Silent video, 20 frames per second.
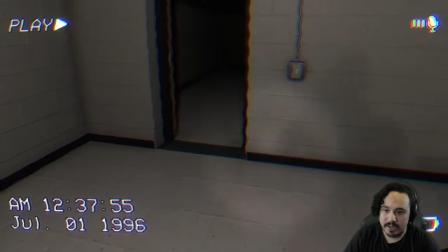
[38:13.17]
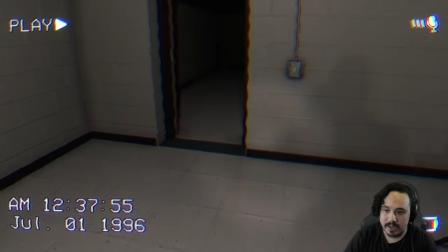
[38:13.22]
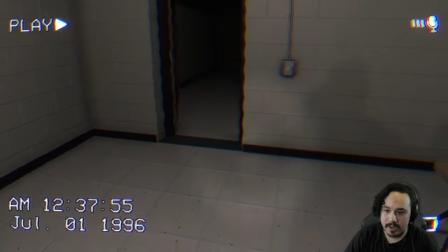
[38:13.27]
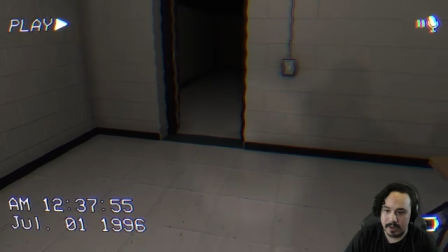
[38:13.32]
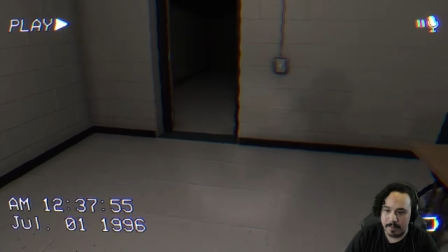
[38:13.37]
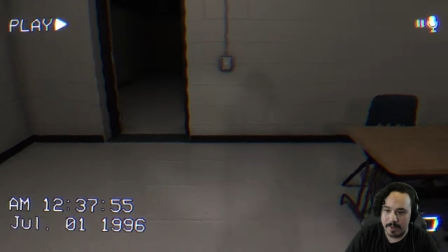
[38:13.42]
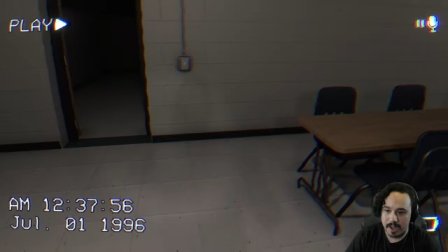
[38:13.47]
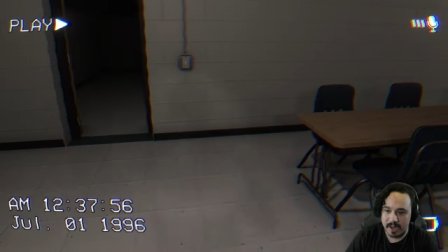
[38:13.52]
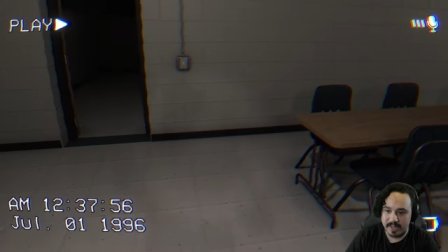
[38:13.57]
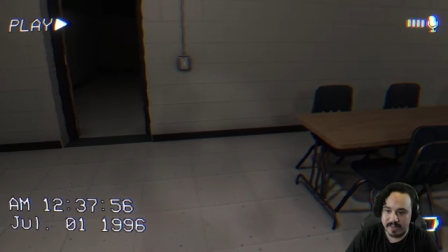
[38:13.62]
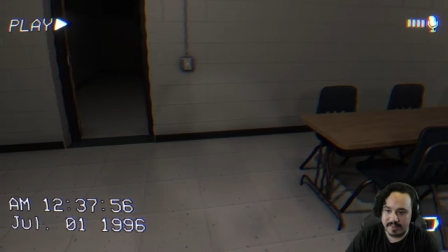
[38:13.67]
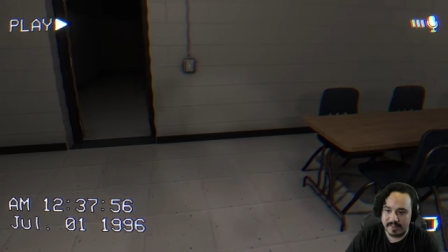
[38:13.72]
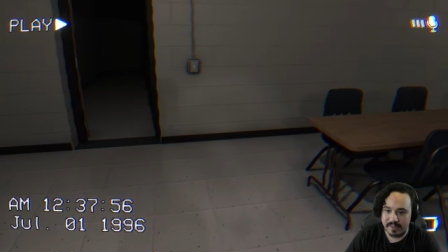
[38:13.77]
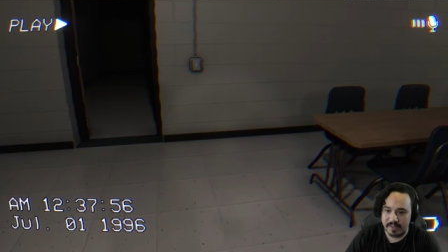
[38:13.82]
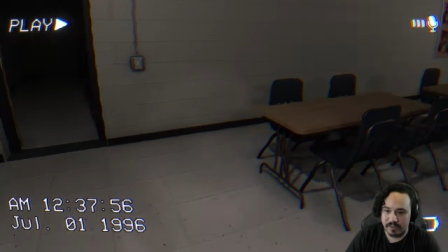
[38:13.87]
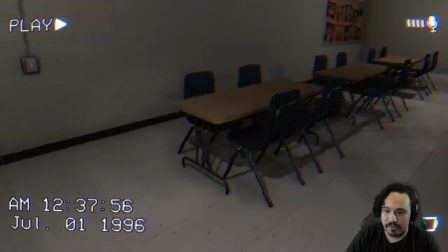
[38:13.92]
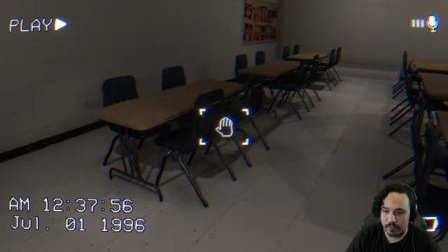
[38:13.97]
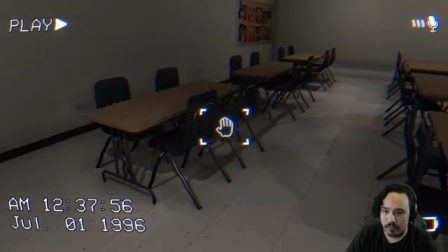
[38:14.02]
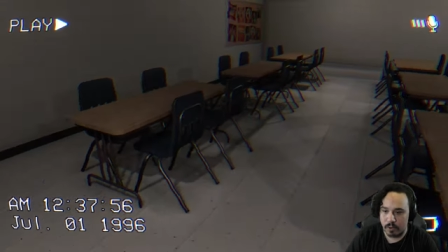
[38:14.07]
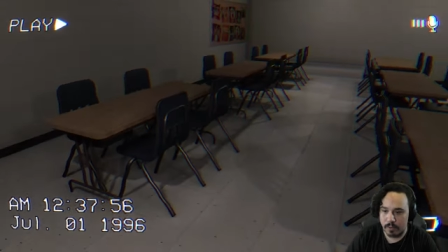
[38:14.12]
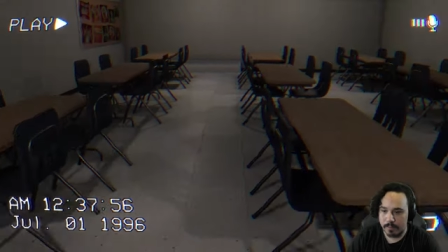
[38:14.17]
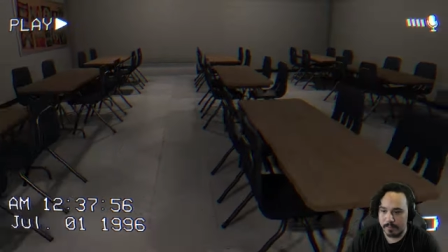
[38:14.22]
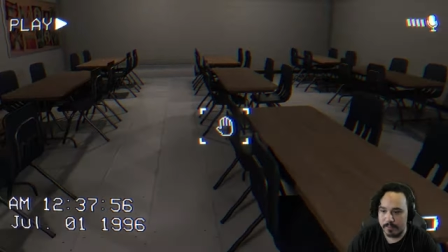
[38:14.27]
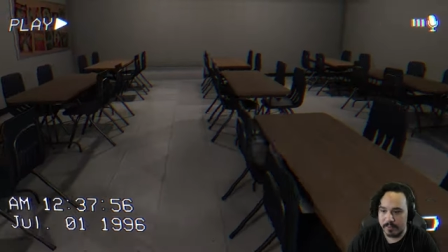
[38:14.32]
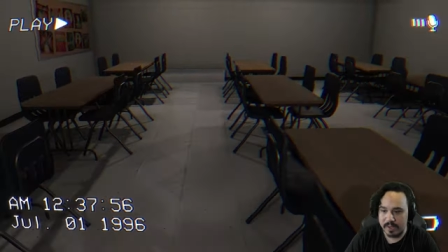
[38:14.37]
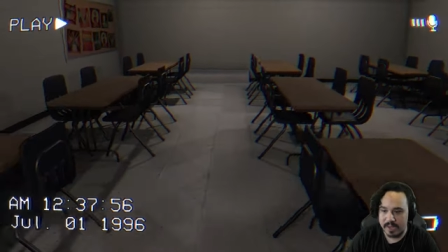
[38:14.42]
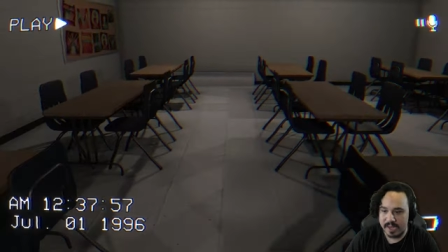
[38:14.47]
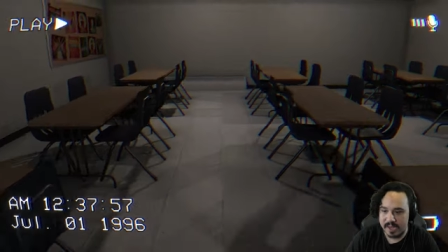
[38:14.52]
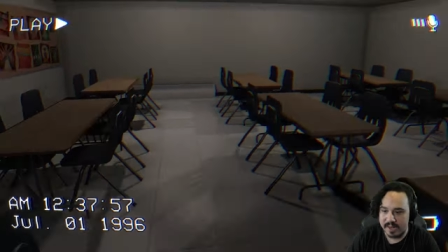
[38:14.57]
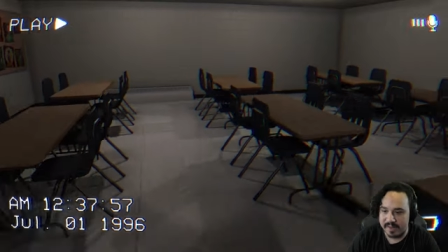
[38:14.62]
Come on into this room.
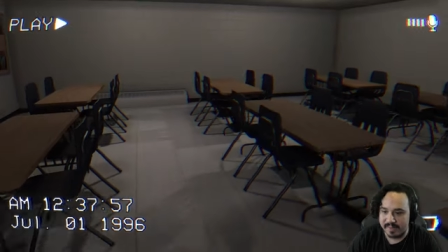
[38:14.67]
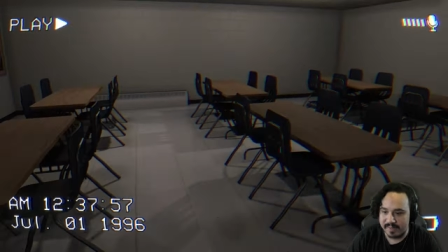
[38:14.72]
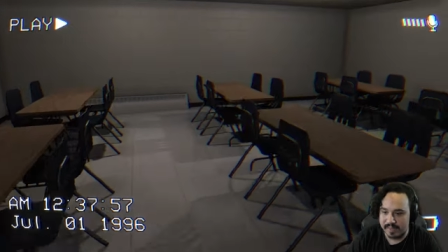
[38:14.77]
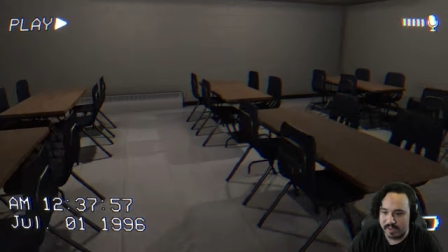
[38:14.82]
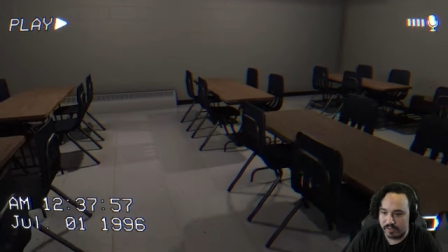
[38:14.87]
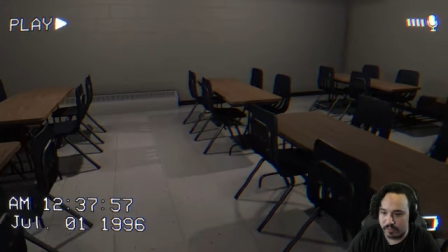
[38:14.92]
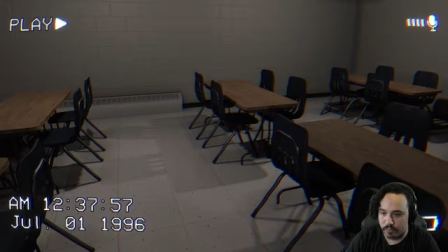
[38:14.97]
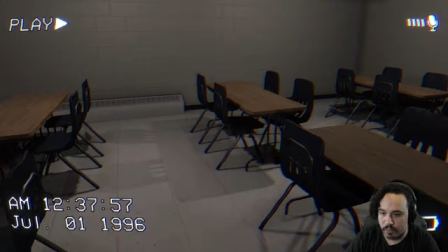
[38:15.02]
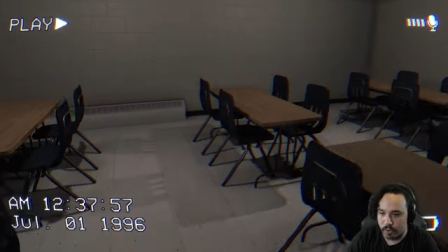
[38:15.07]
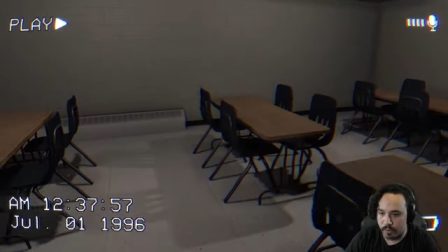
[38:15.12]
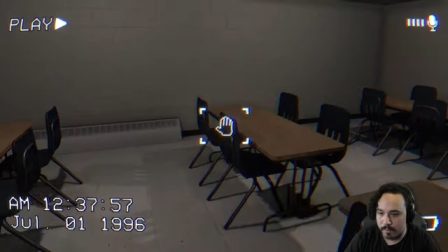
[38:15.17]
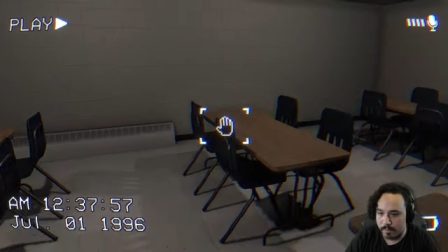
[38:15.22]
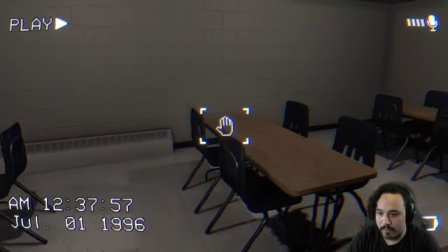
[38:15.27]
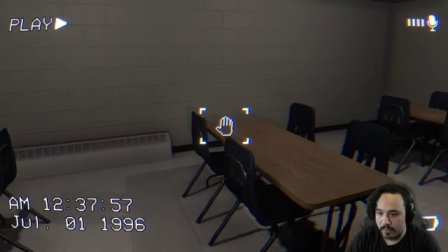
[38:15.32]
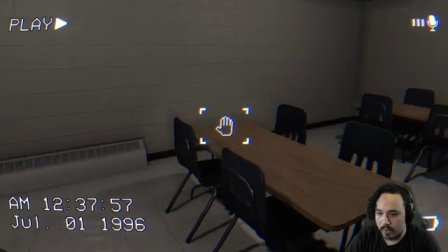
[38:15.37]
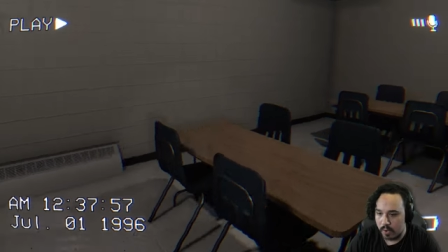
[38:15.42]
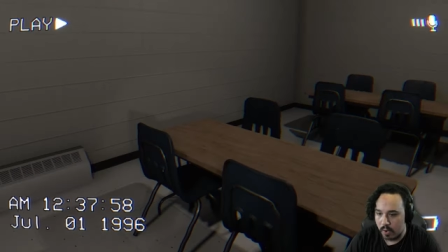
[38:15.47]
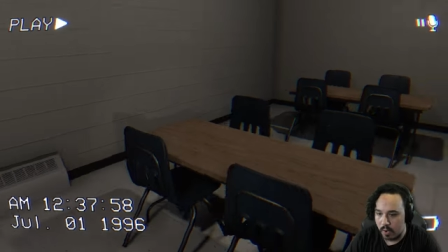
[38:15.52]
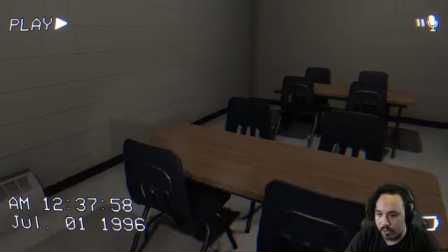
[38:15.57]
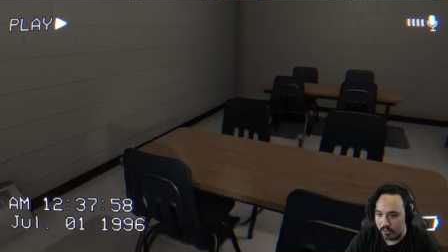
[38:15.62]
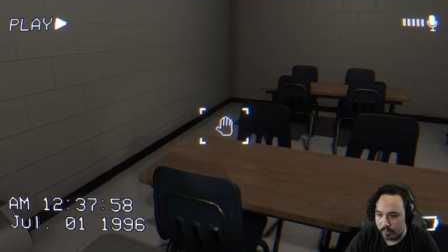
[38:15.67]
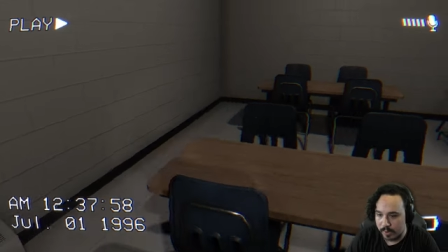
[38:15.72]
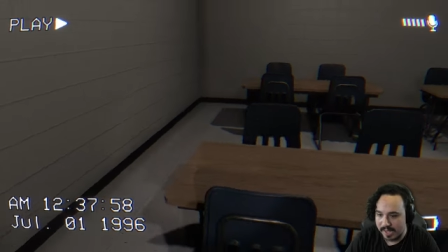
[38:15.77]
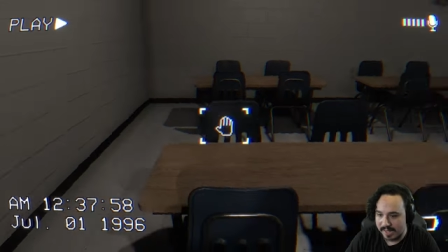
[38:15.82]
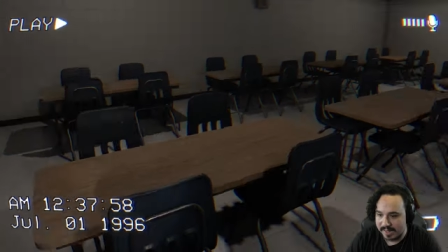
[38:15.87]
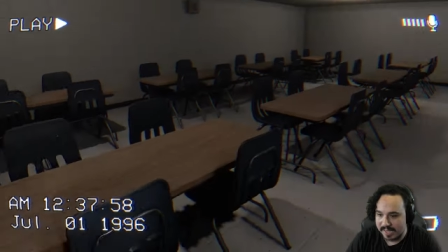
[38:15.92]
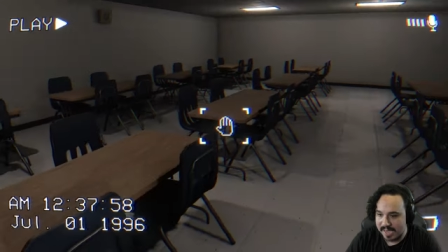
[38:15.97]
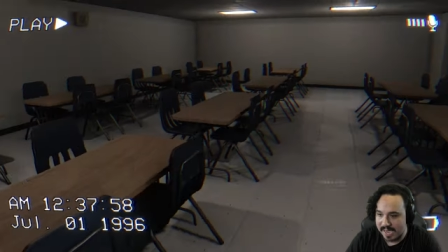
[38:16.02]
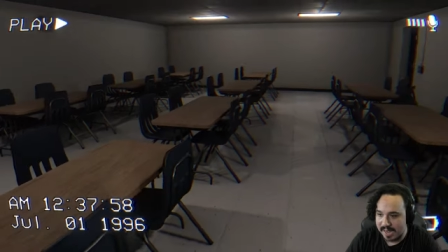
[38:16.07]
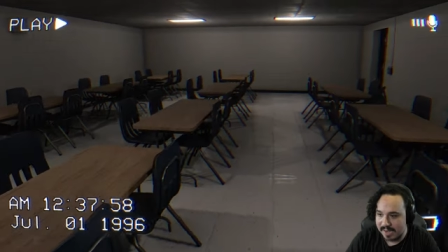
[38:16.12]
Into this room. All the way
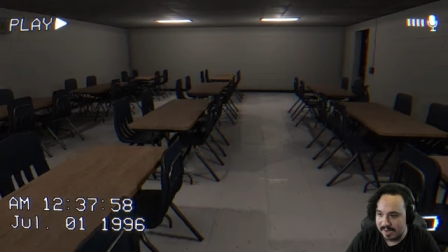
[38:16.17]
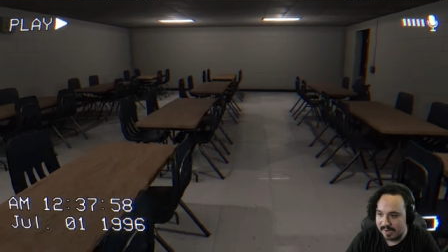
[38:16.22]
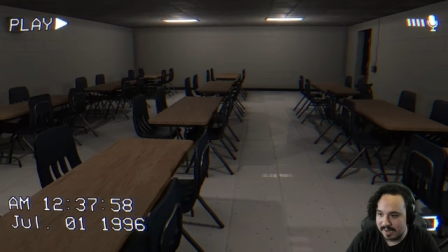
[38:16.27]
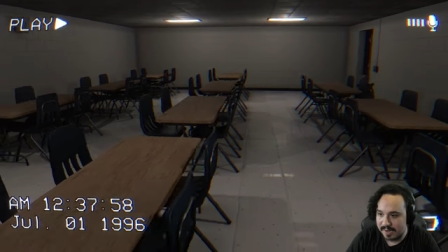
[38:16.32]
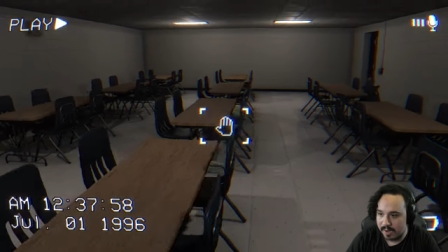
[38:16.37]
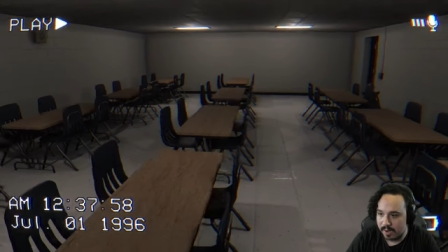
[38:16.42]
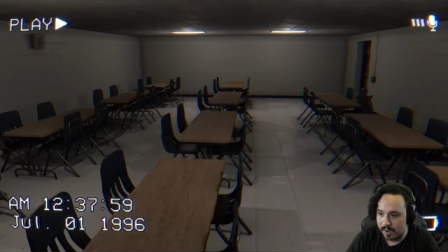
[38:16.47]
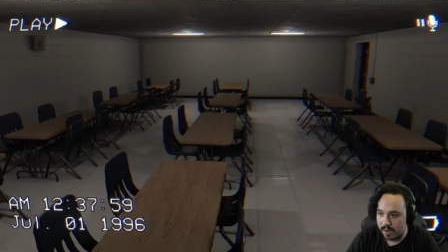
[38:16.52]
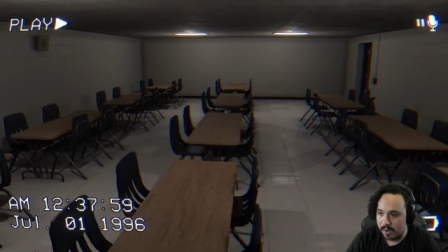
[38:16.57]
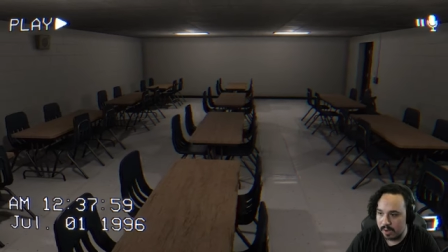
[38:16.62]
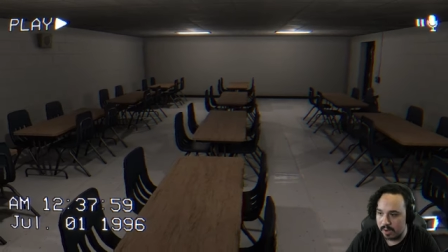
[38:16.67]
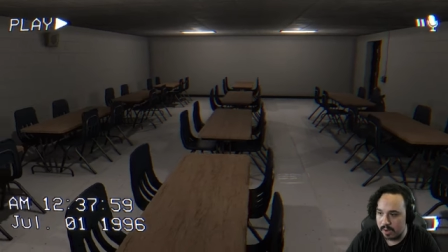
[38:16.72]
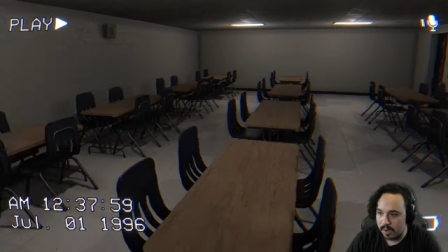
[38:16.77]
at the end here.